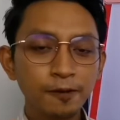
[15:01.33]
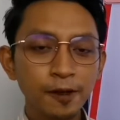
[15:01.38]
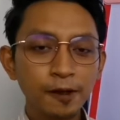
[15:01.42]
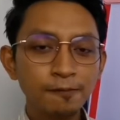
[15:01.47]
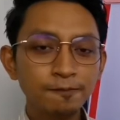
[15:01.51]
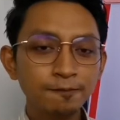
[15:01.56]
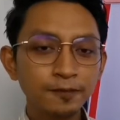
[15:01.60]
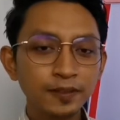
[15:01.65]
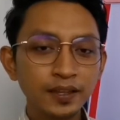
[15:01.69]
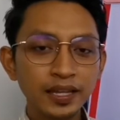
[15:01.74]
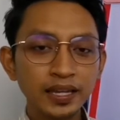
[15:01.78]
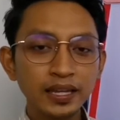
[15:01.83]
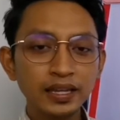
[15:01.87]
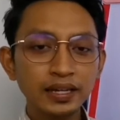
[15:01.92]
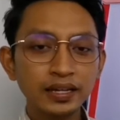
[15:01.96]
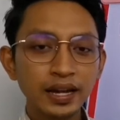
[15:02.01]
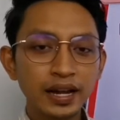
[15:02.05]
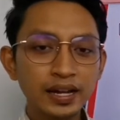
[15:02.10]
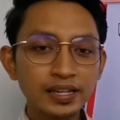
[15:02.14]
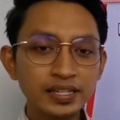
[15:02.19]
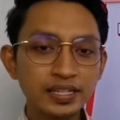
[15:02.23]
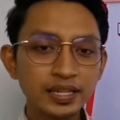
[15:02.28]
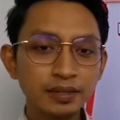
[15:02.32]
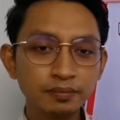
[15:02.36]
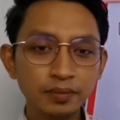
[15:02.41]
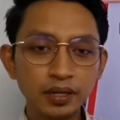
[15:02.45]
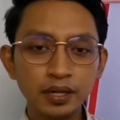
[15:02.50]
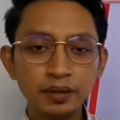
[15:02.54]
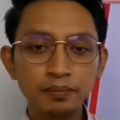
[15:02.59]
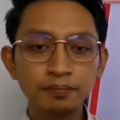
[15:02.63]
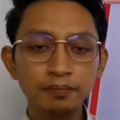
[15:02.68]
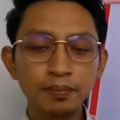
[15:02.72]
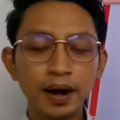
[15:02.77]
50
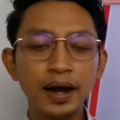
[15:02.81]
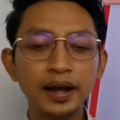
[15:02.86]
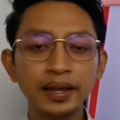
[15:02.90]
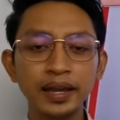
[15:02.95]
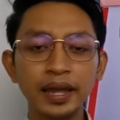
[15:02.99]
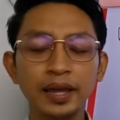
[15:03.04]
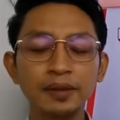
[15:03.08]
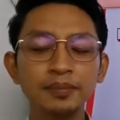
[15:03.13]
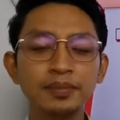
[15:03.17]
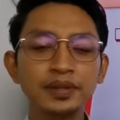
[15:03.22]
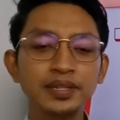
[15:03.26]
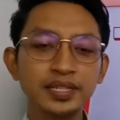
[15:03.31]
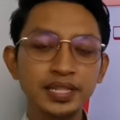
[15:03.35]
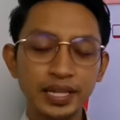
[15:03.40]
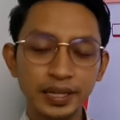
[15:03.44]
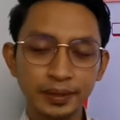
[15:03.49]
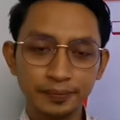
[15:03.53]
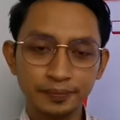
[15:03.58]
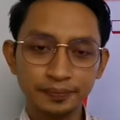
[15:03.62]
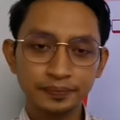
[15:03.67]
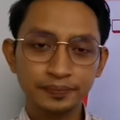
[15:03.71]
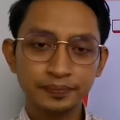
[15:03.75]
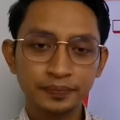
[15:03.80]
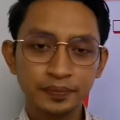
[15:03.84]
customer buy ABC.